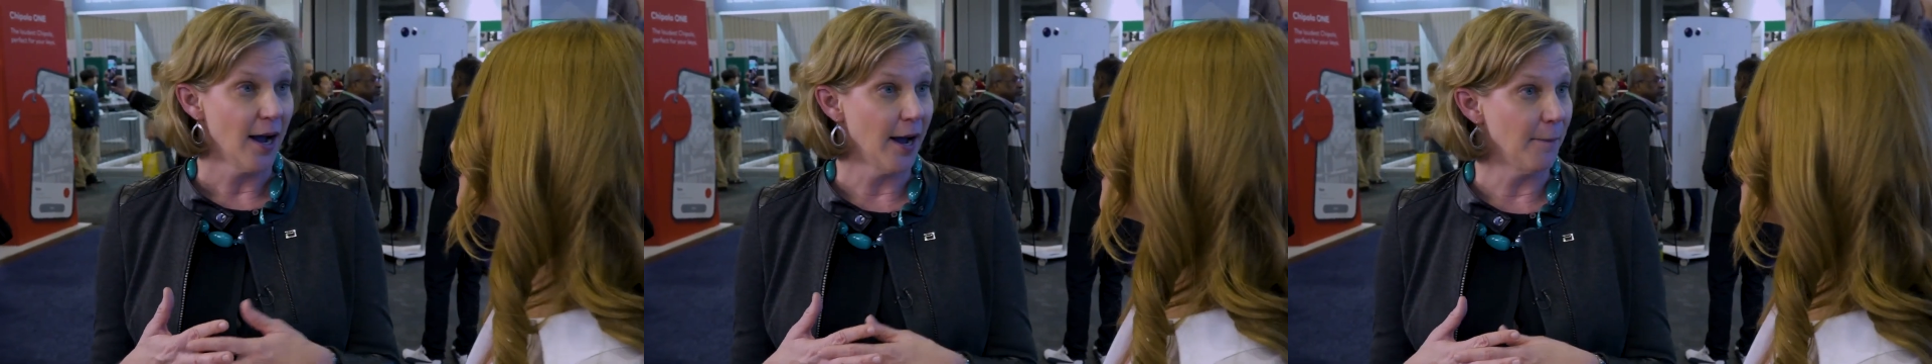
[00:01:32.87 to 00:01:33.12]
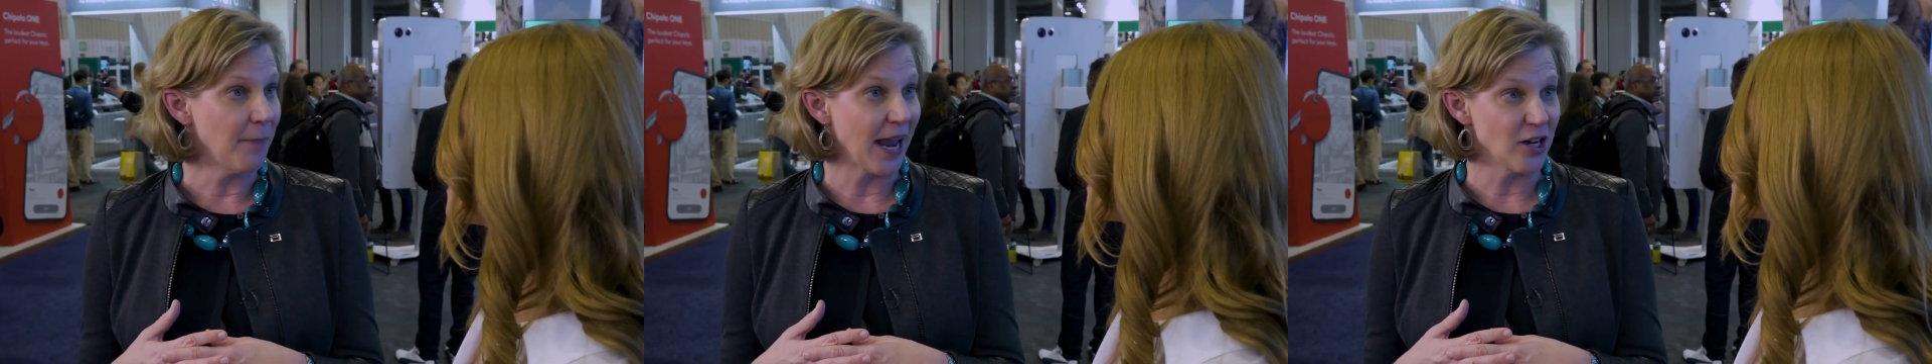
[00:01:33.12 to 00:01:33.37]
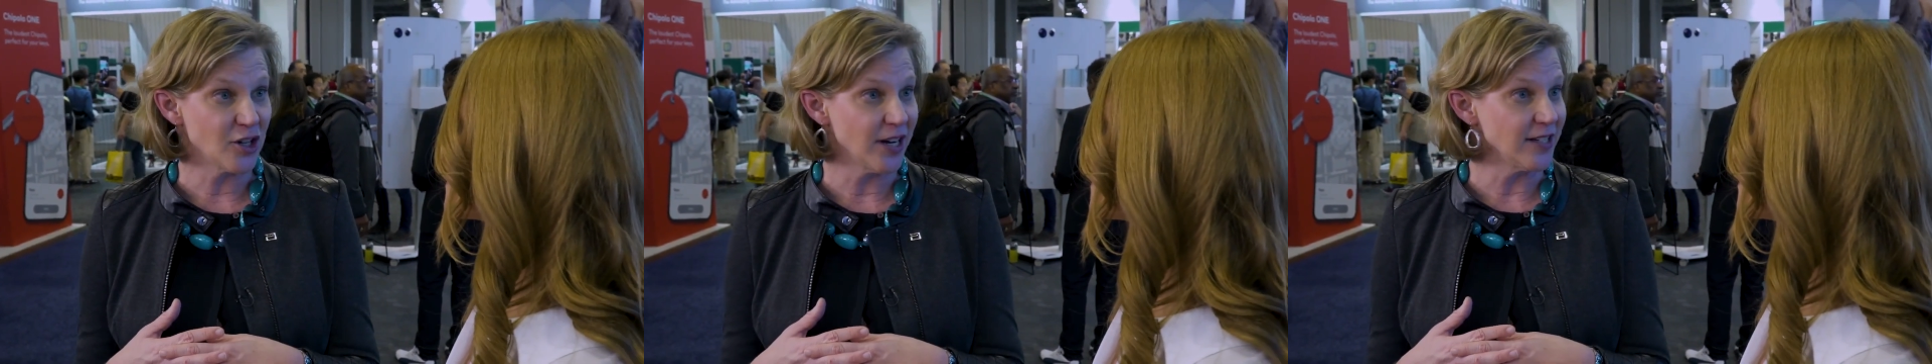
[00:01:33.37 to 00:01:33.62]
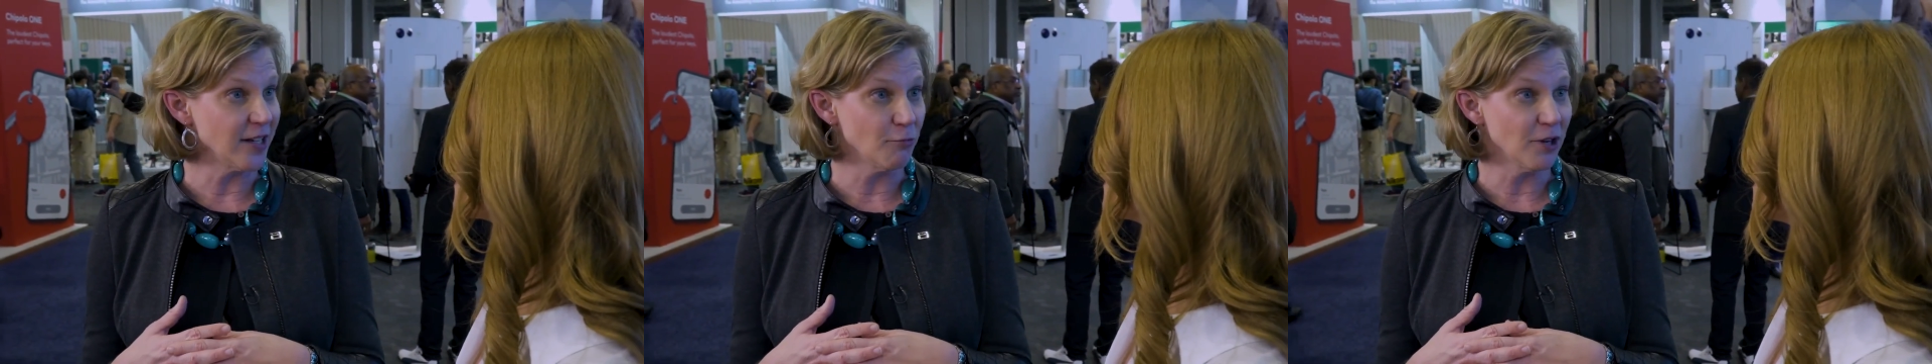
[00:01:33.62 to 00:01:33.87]
um,
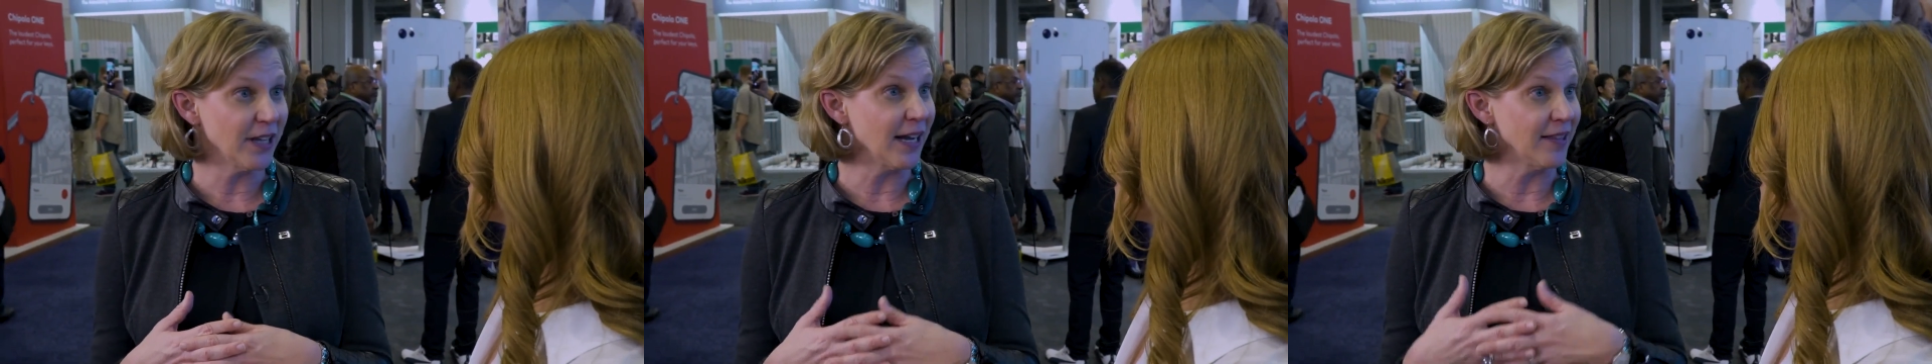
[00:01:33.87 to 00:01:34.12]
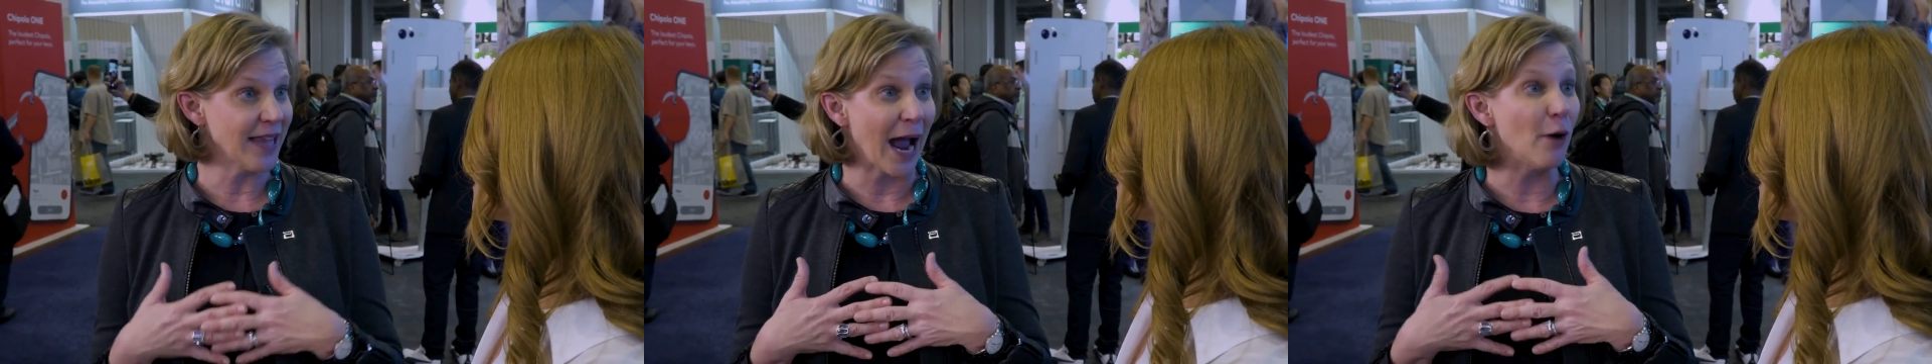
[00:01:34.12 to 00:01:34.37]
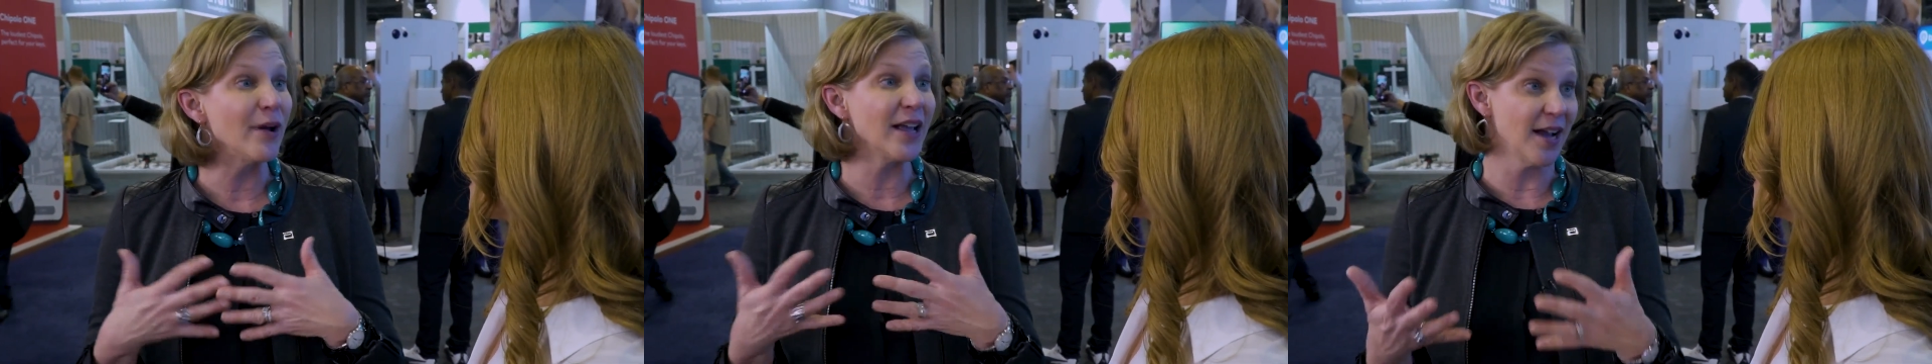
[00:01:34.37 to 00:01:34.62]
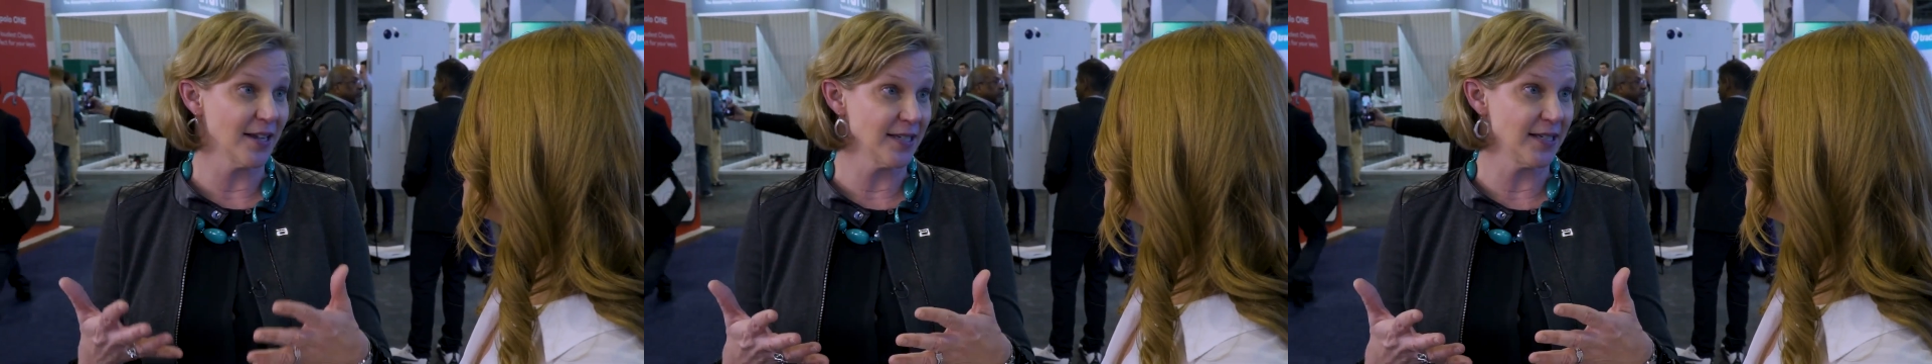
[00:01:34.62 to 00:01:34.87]
patients and really
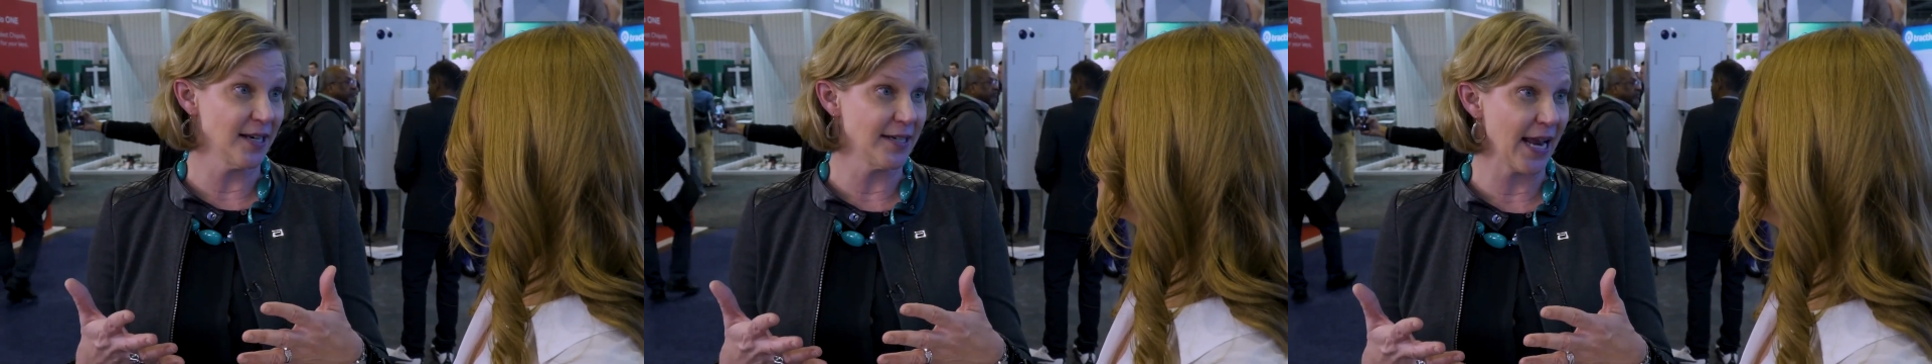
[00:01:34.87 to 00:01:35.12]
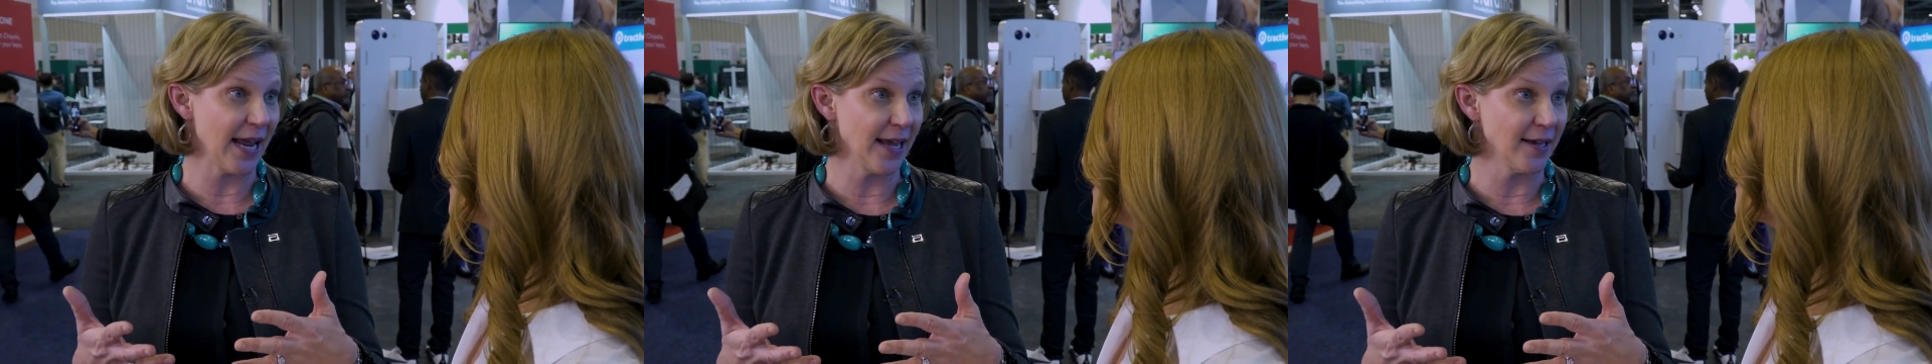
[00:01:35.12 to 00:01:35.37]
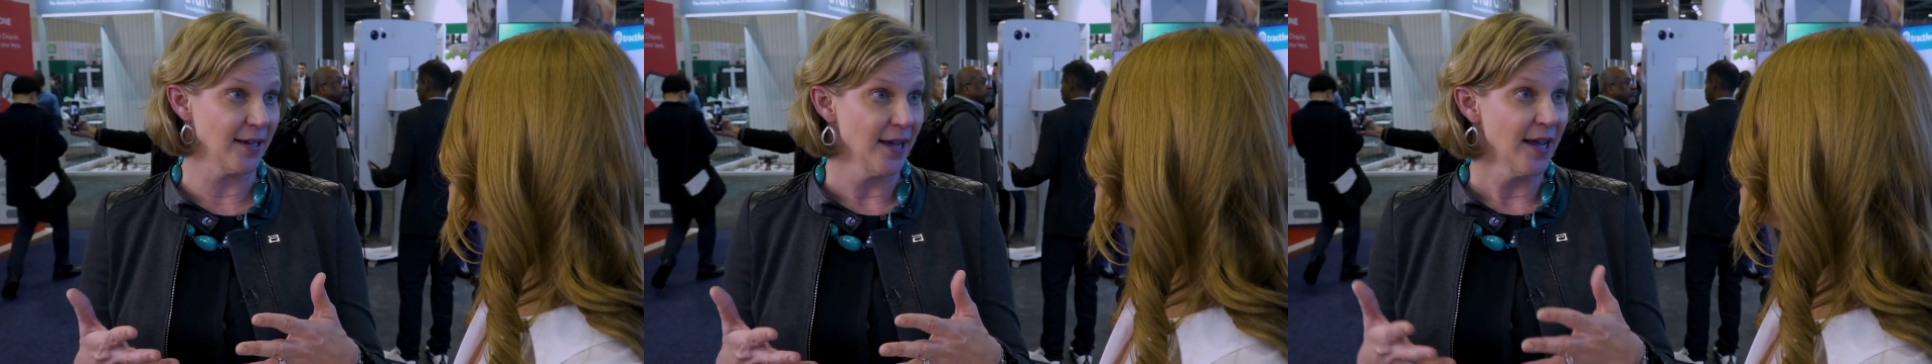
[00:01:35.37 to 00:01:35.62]
allowing us to take